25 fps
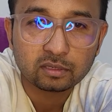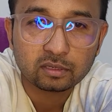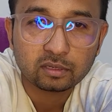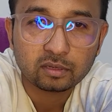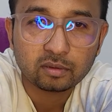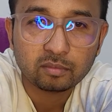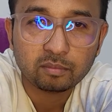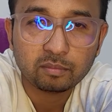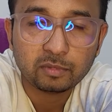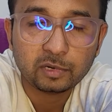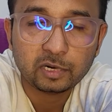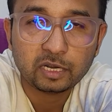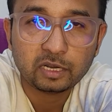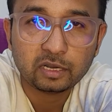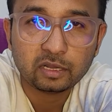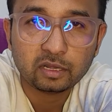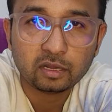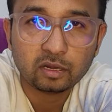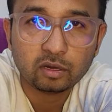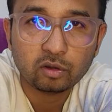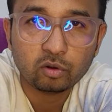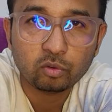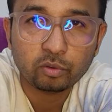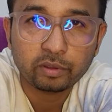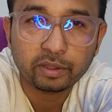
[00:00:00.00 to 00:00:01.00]
But
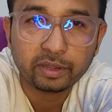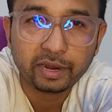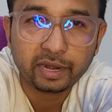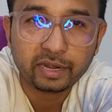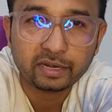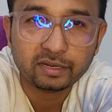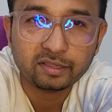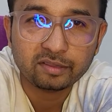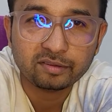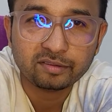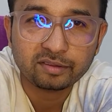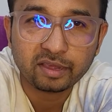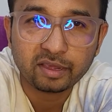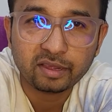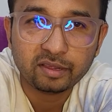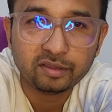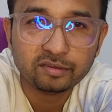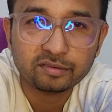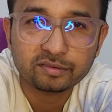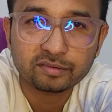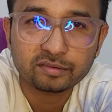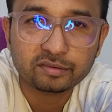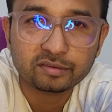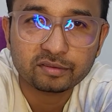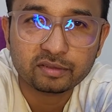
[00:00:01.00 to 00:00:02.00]
looking at the
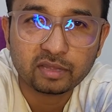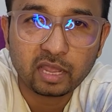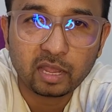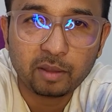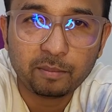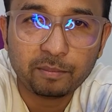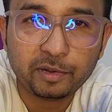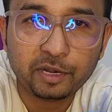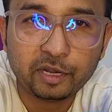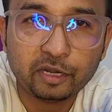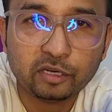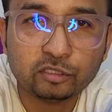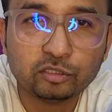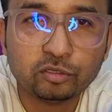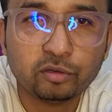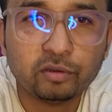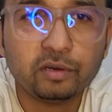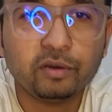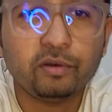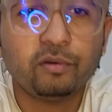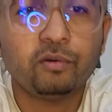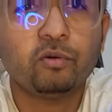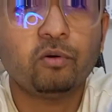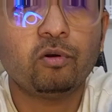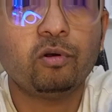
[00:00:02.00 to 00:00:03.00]
size, I'm pretty sure
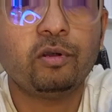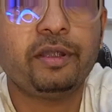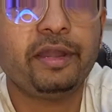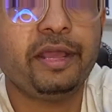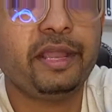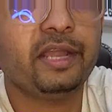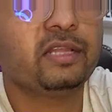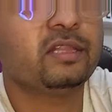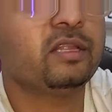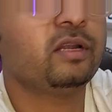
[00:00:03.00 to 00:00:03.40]
it won't take the